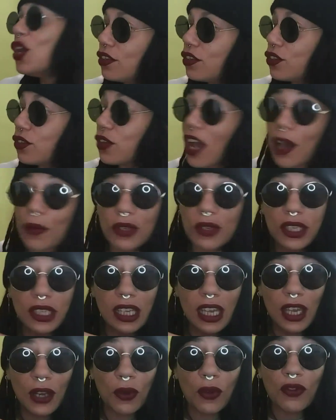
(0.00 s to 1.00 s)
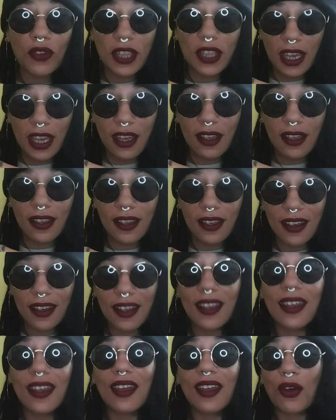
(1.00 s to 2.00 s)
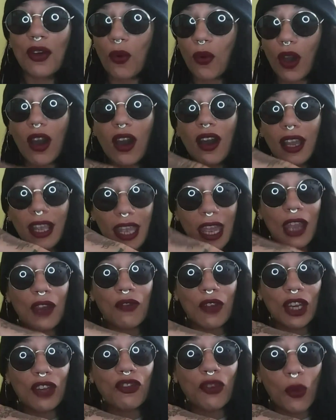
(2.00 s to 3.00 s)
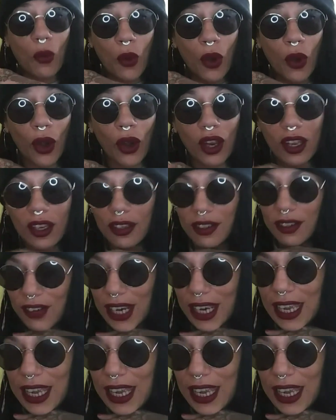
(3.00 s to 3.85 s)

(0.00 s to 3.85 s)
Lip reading: So I was sitting over there getting ready for work, right?